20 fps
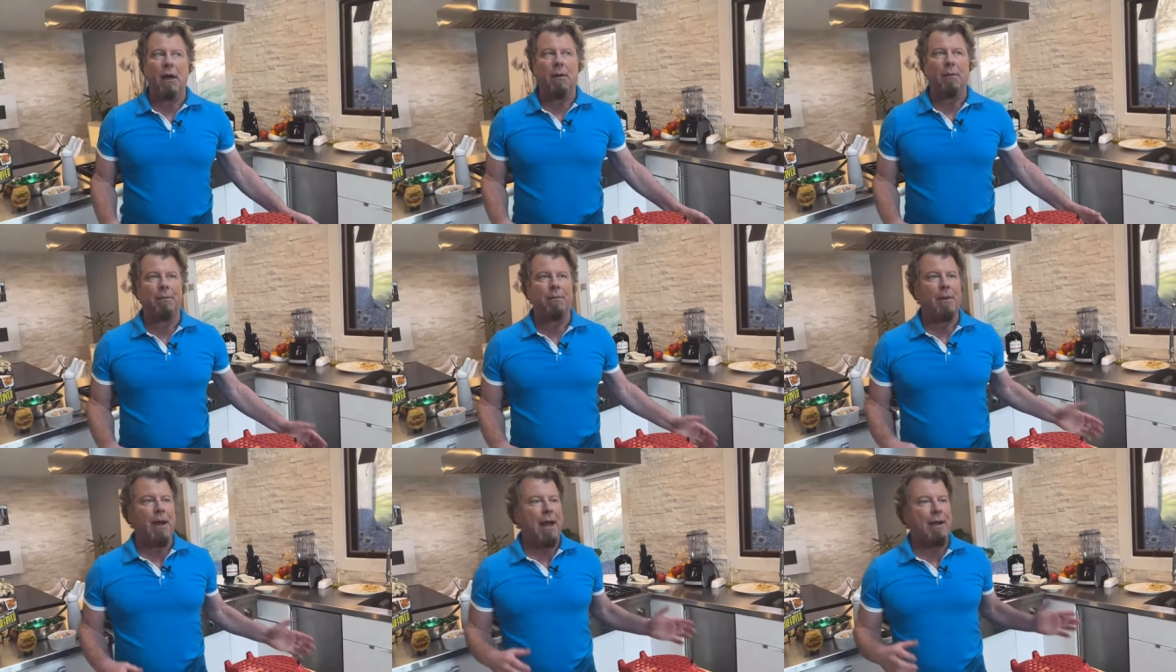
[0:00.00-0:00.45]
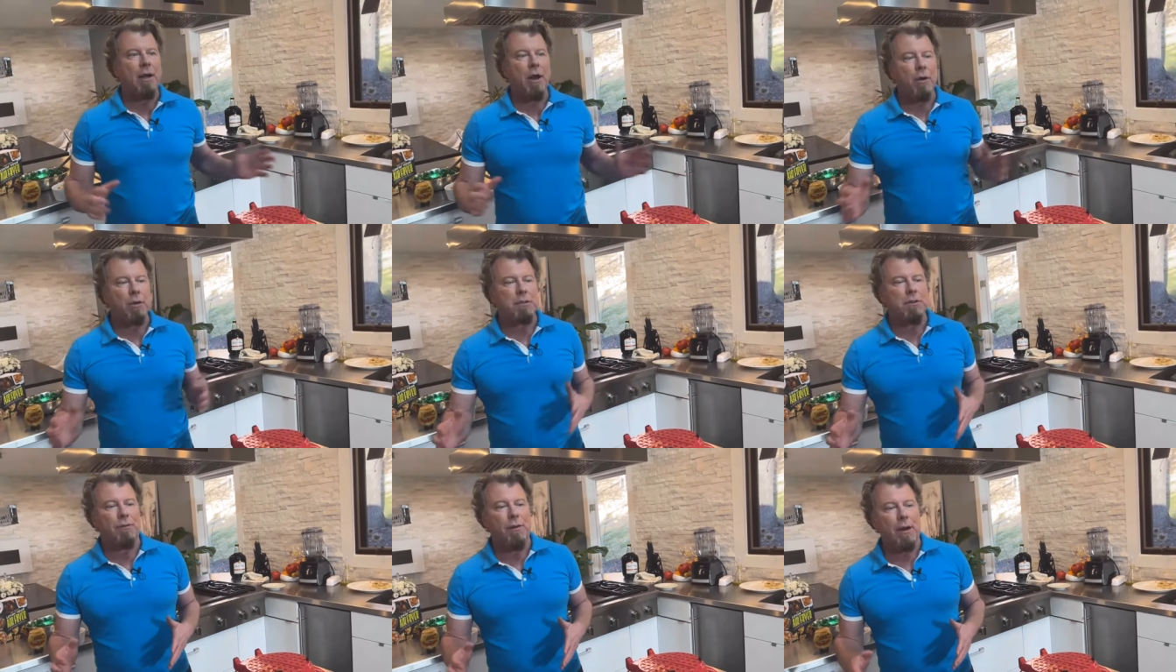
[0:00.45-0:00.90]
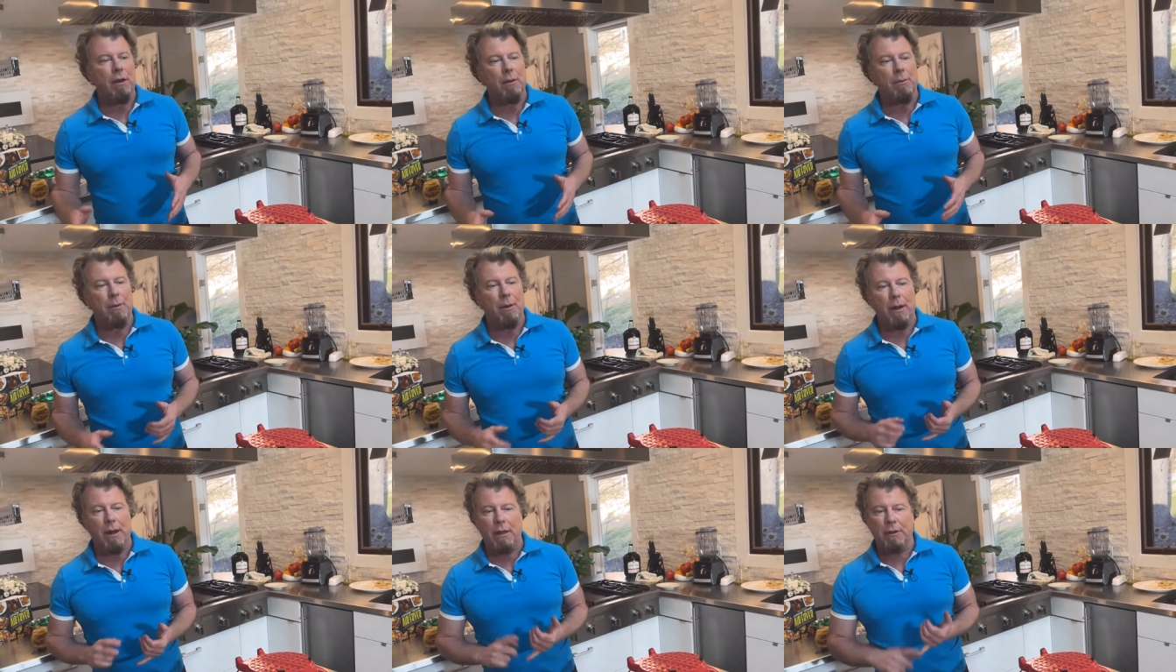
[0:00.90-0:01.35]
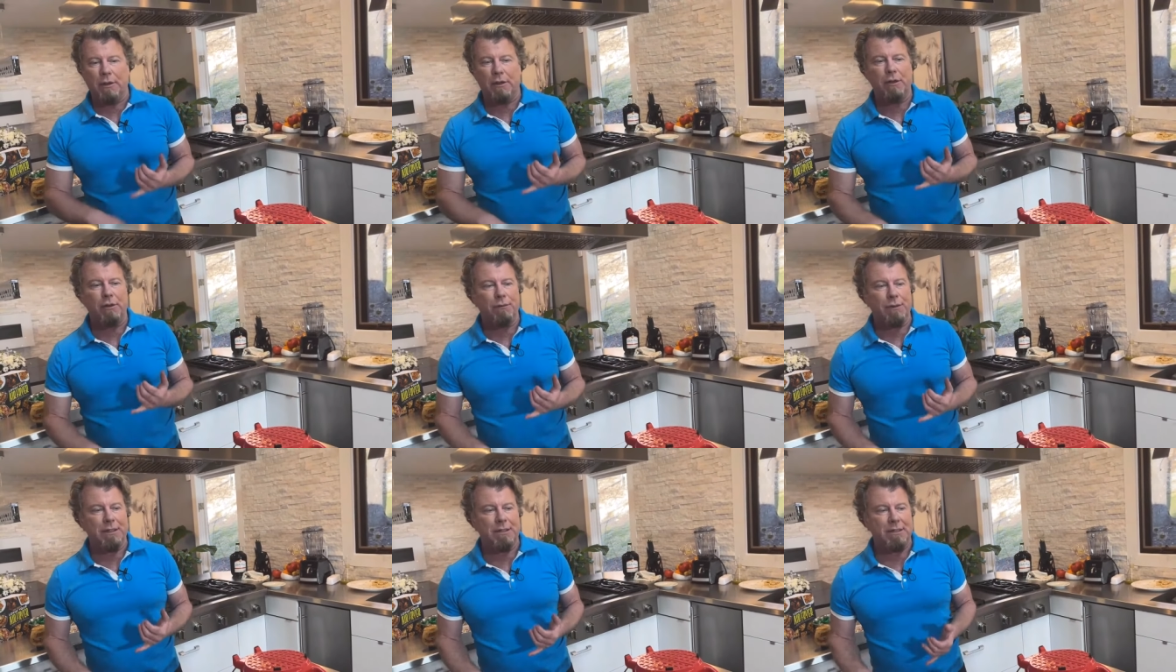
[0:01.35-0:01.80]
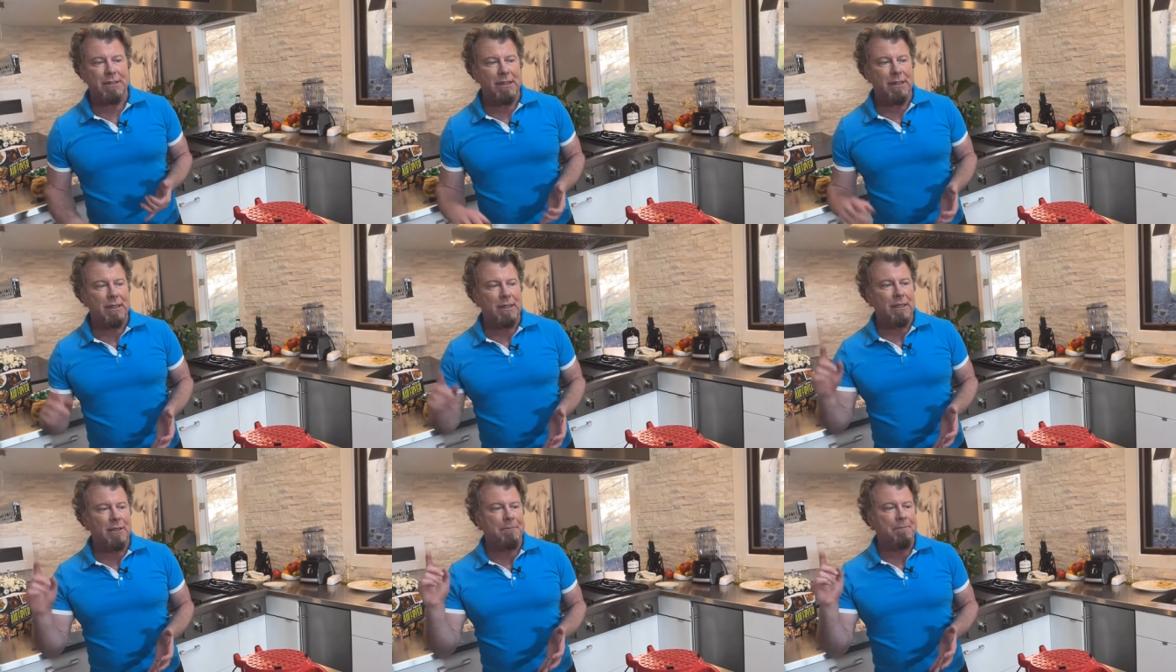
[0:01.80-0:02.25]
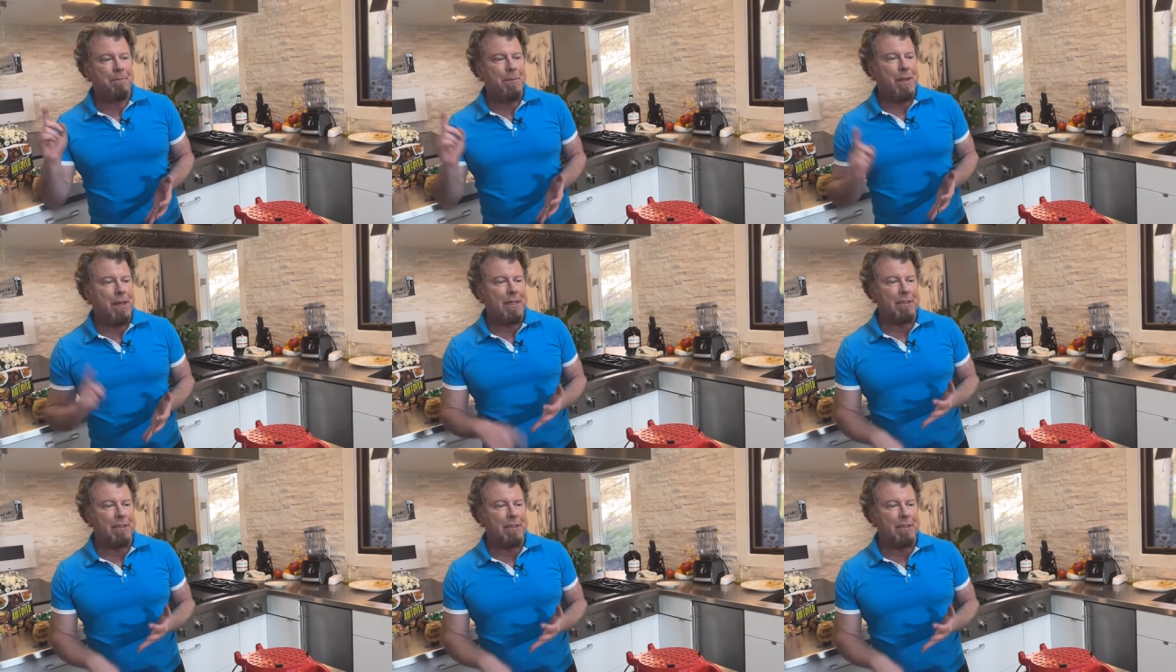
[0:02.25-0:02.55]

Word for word: um, I know it's available on QVC.